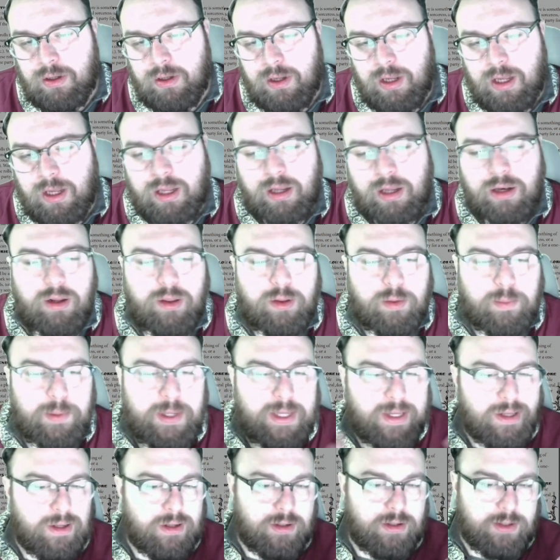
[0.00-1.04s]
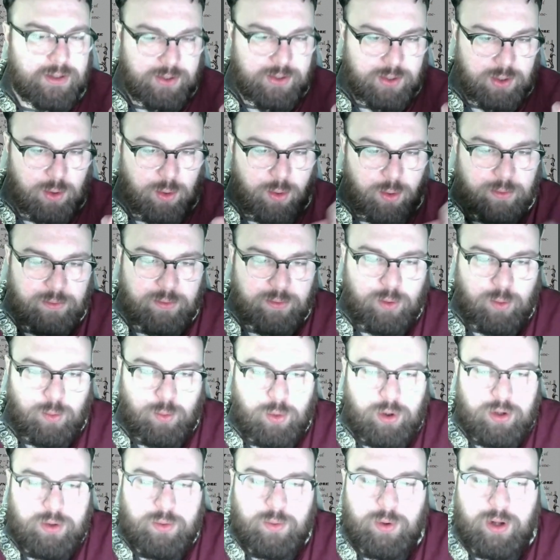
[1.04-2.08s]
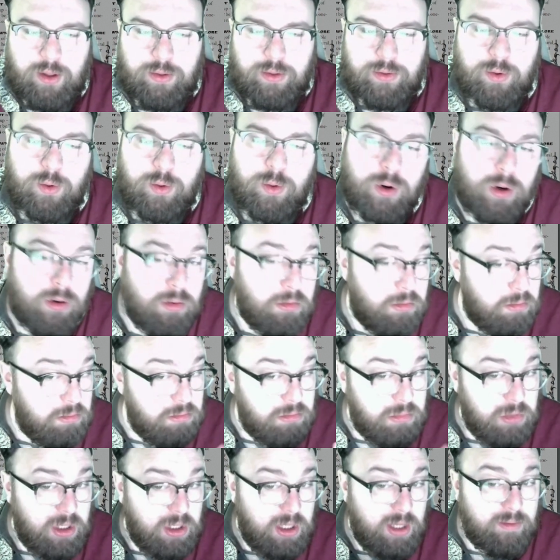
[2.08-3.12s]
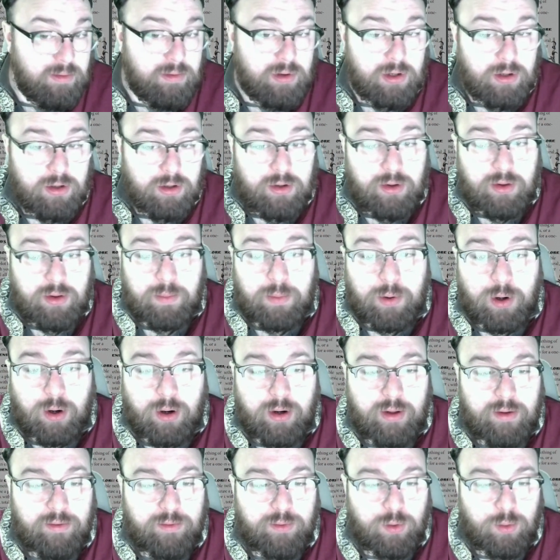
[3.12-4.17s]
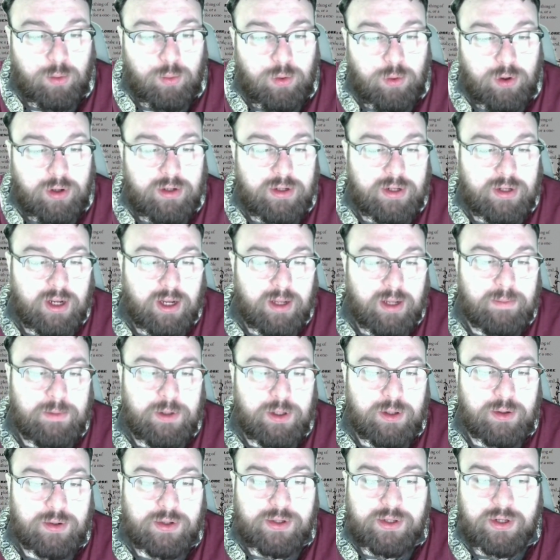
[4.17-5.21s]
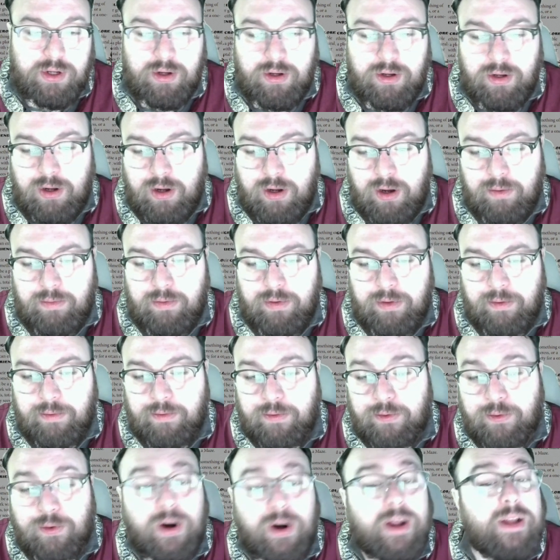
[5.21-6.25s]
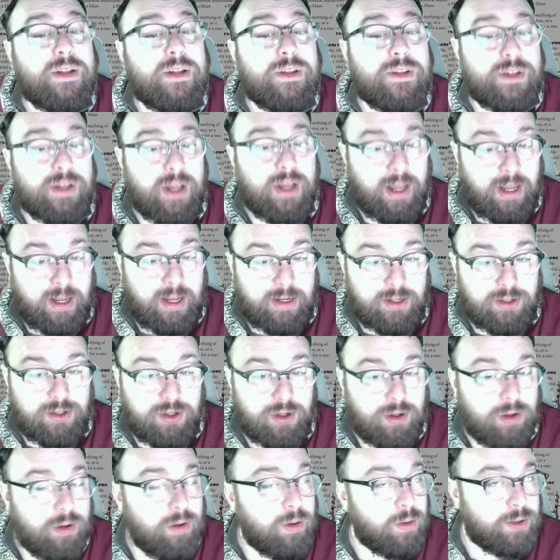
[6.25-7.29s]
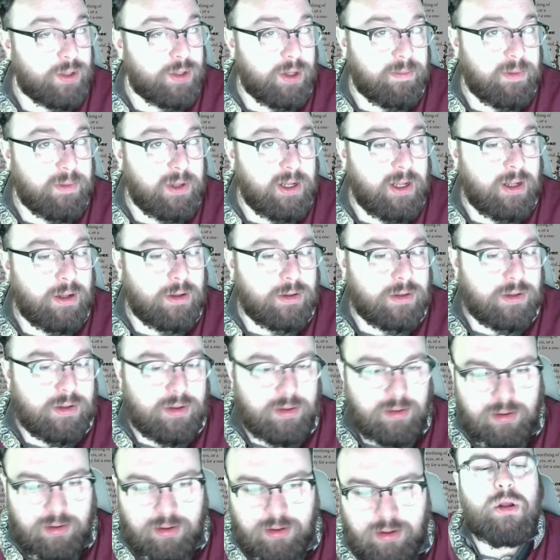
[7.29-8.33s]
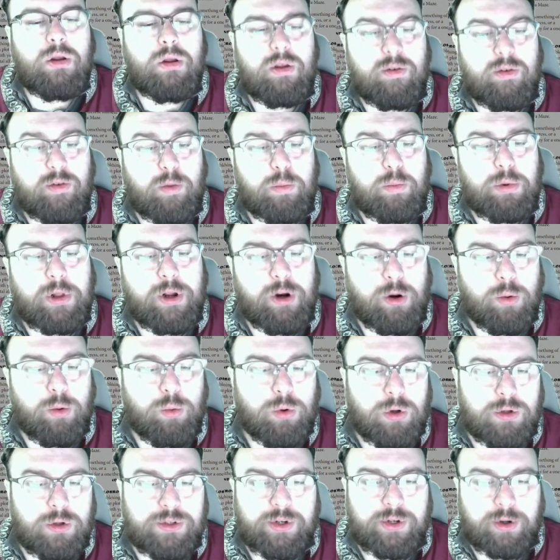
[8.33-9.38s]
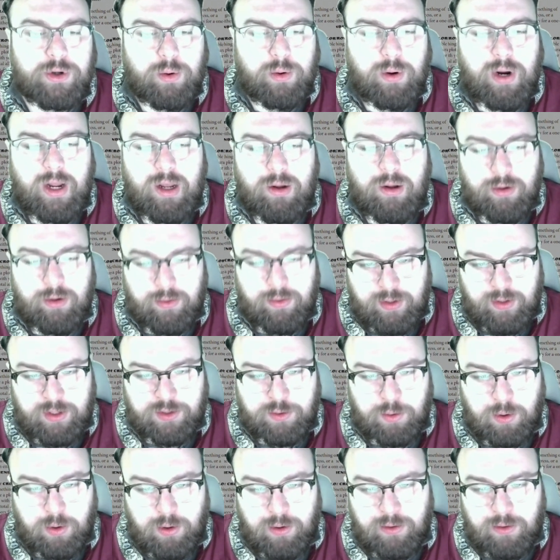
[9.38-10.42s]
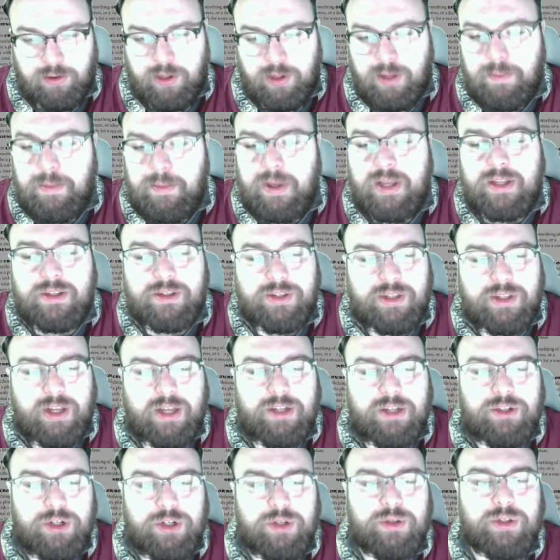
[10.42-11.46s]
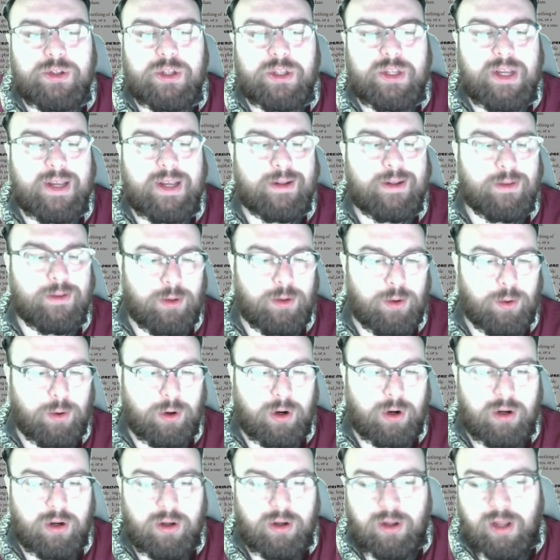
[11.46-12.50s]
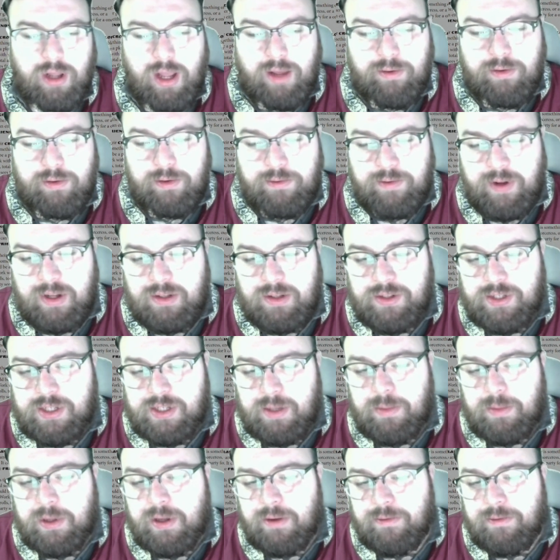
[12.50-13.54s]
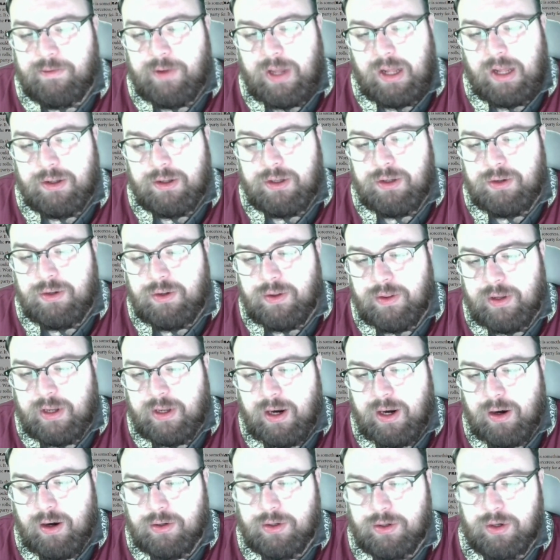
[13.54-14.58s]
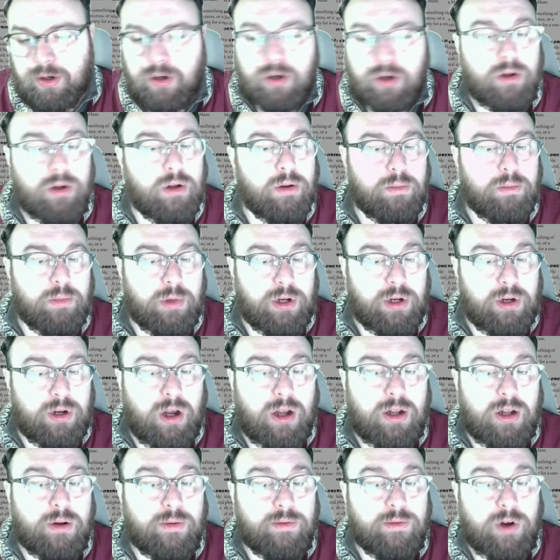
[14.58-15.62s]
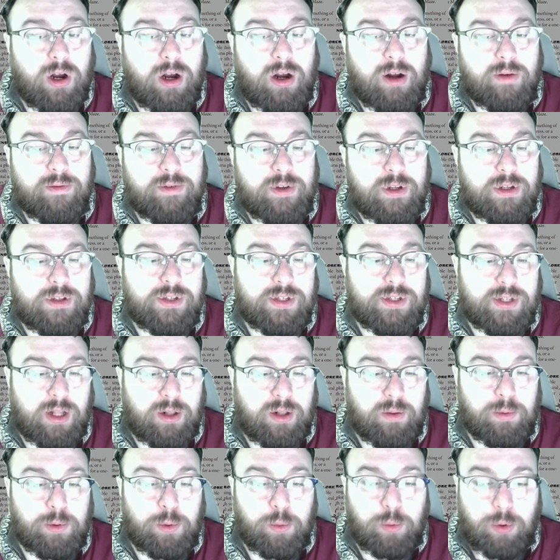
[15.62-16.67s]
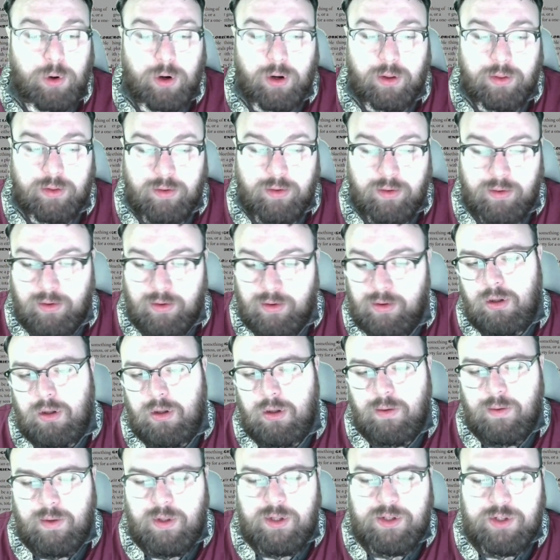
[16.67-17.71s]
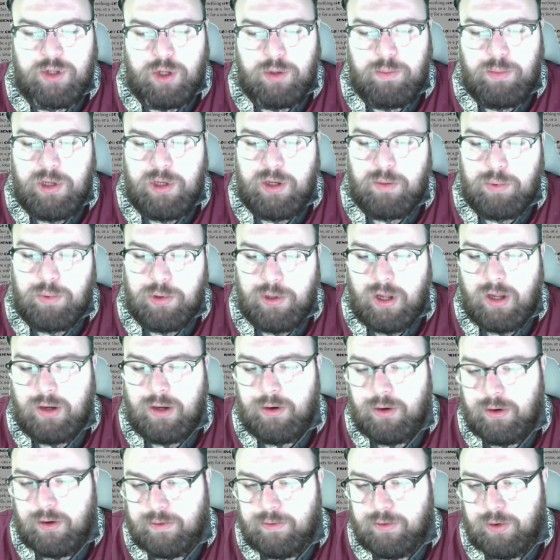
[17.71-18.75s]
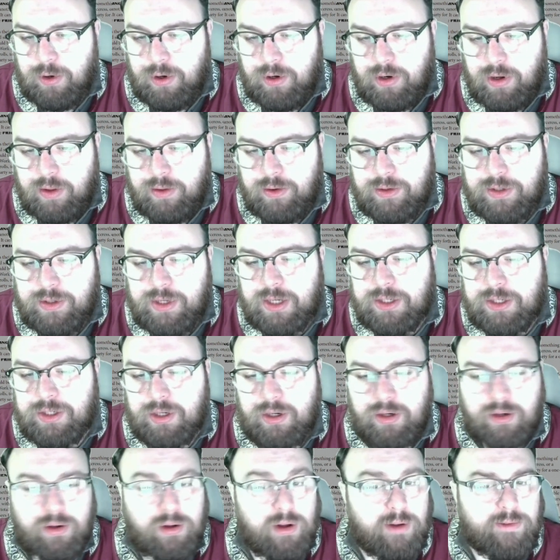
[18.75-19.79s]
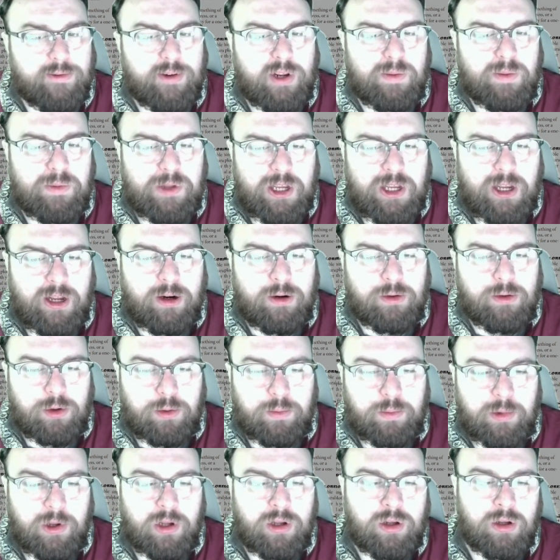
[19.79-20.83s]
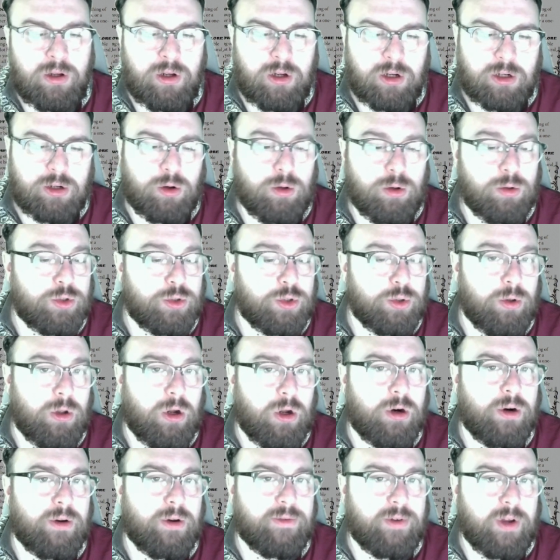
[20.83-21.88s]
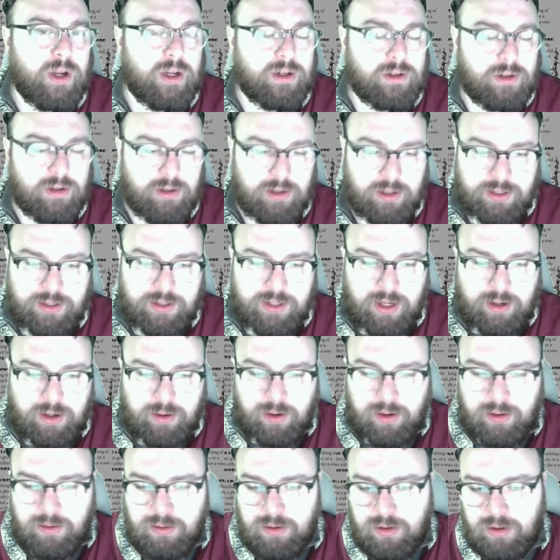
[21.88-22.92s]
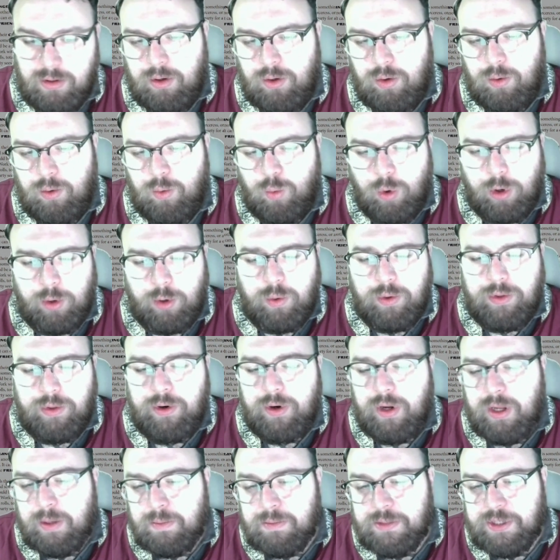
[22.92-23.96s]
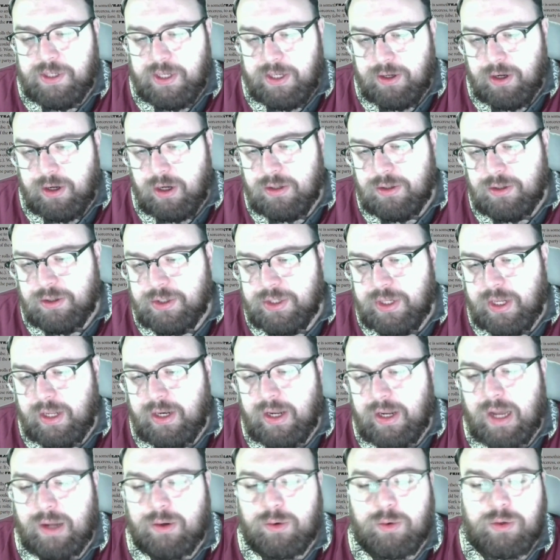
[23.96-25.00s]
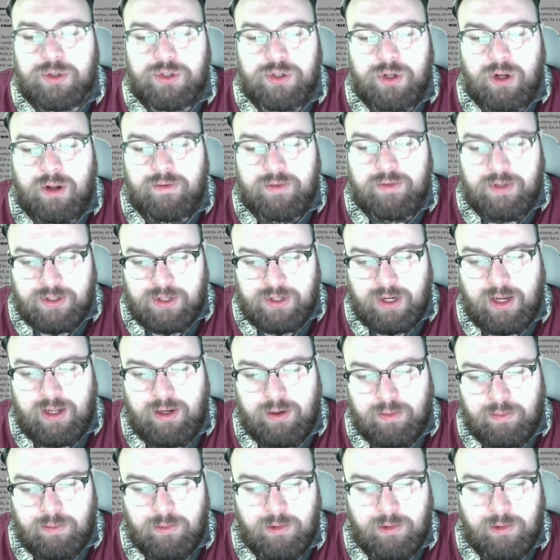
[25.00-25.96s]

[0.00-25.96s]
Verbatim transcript: It can either be sold for one wealth or given to the party for one-time use of the friend's edge or something else. If a player rolls their crown on this roll, they may instead choose to take lore, having found something of value to the character, but not of obvious sellable worth. This could be a plot hook for another session, a family heirloom, a cultural artifact, et cetera. Work with your M C to understand how to resolve this item.